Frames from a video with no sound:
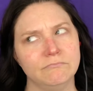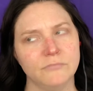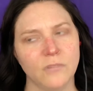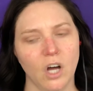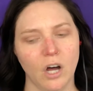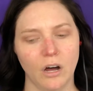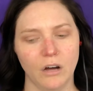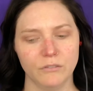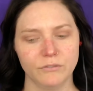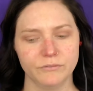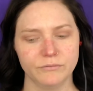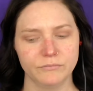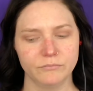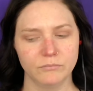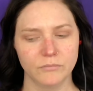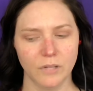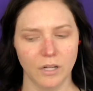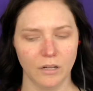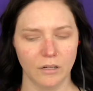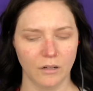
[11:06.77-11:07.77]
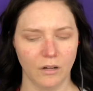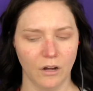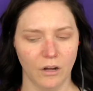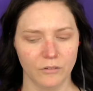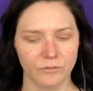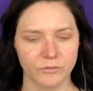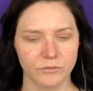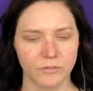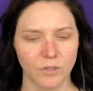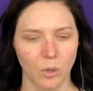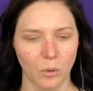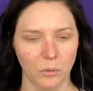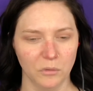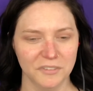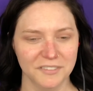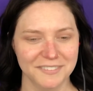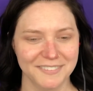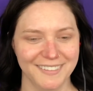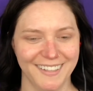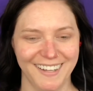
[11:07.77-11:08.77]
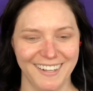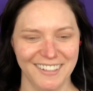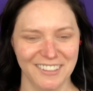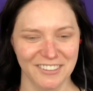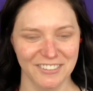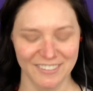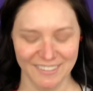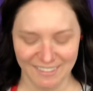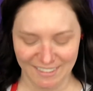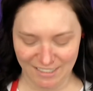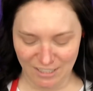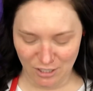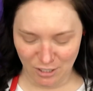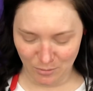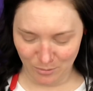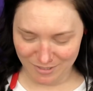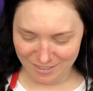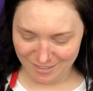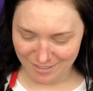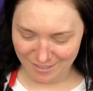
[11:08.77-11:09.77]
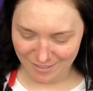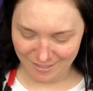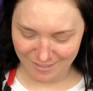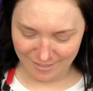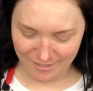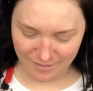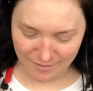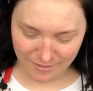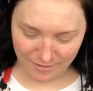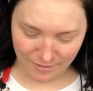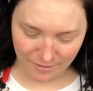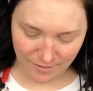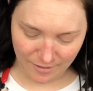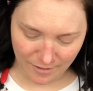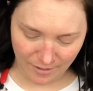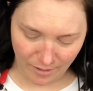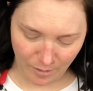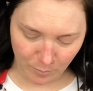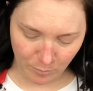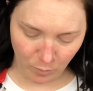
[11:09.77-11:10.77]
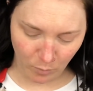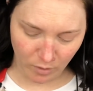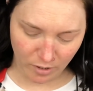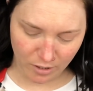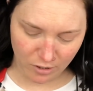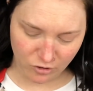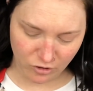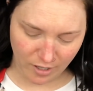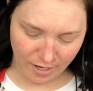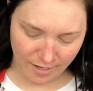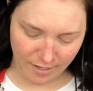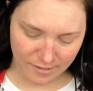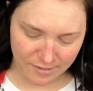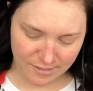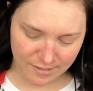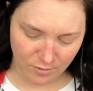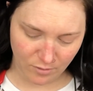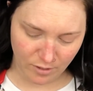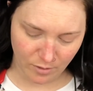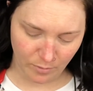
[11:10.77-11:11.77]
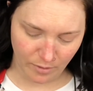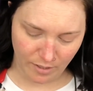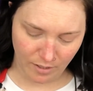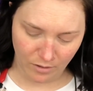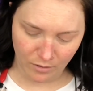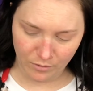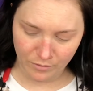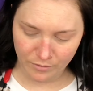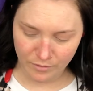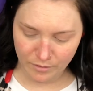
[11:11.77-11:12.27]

Off gold. I don't really know what to call that color. All right, but we're going to try it. So here we go.